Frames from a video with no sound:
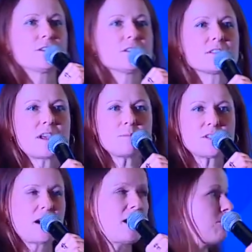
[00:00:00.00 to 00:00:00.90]

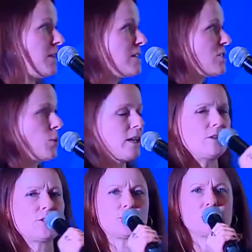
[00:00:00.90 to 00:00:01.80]
sometime in the
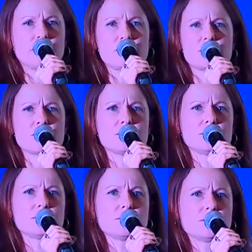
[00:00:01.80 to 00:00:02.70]
2030s,
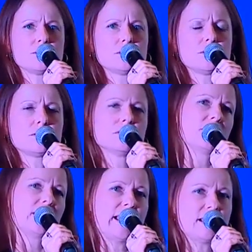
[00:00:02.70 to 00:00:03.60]

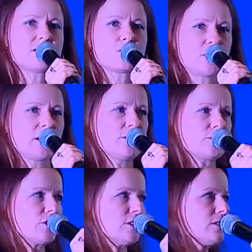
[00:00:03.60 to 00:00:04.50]
late
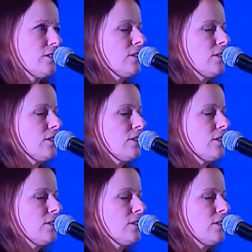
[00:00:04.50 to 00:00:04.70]
2030s.